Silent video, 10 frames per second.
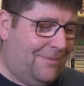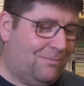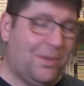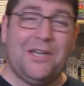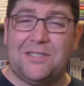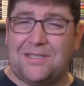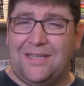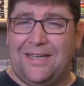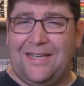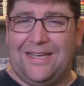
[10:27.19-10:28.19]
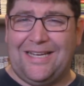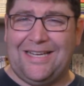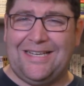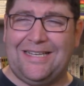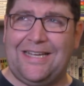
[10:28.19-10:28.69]
But it's
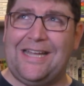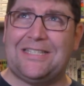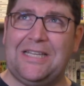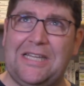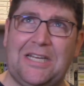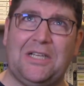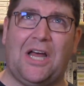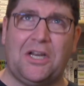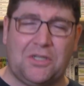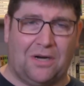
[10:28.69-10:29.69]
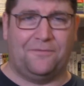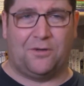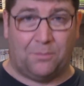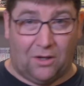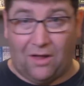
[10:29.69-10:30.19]
a little
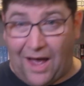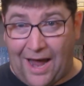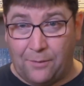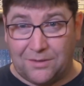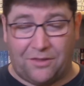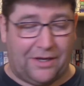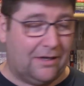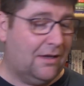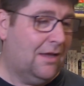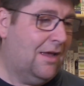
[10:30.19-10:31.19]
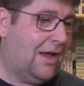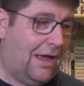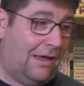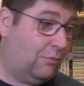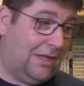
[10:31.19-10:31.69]
uncomfortable, I would think.
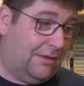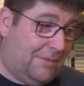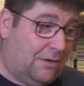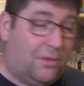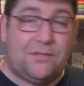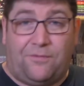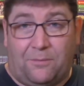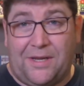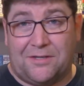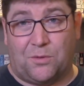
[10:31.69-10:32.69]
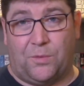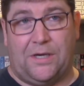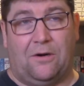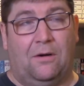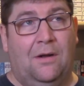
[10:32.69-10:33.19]
Well, I mean, it was for me as a
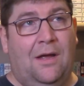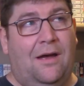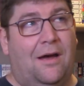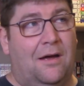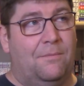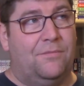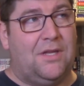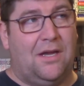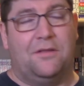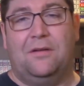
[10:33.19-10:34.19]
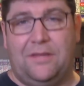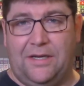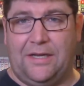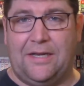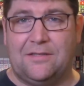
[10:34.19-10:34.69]
reader. The other
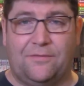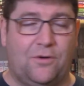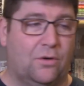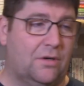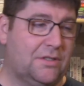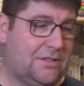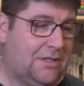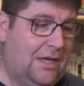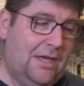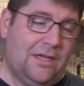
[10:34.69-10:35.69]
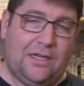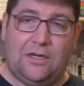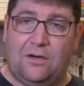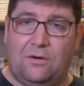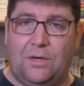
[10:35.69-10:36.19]
thing is, of course,
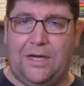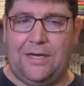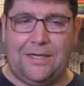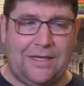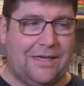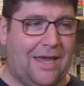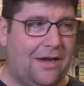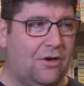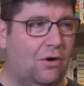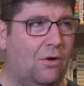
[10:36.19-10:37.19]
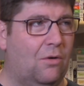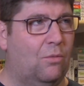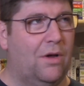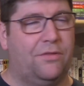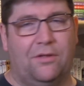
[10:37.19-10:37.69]
you know, you can't go
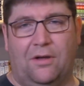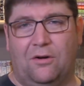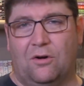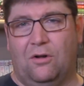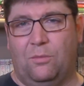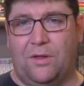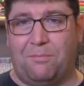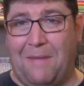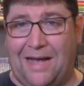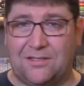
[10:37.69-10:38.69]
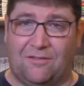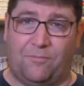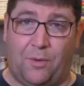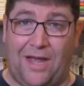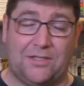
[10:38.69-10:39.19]
with a girl with
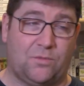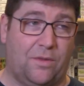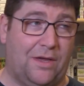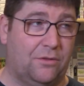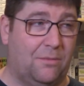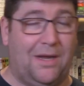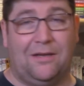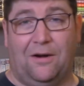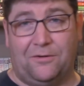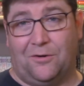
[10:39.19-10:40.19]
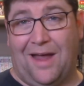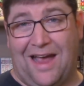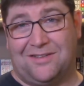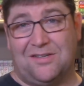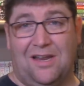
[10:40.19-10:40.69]
massive breasts without the main character
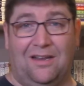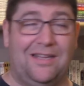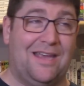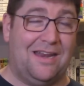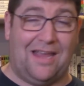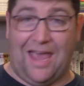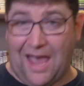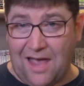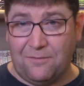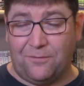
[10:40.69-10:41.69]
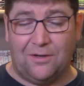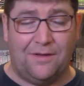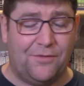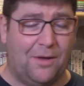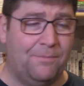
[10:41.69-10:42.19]
accidentally getting a handful
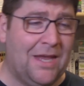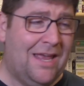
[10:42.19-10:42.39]
of them.